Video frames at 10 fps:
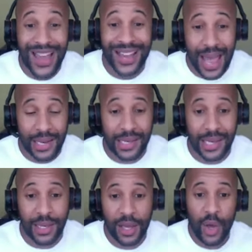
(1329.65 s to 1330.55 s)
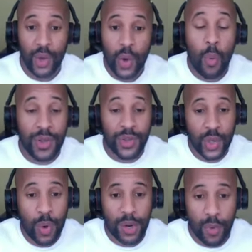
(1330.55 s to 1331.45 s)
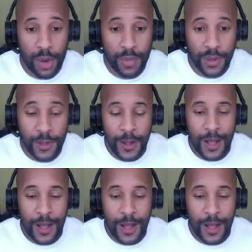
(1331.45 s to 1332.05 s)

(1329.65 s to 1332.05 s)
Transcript: via Calendly, your one-to-one appointment.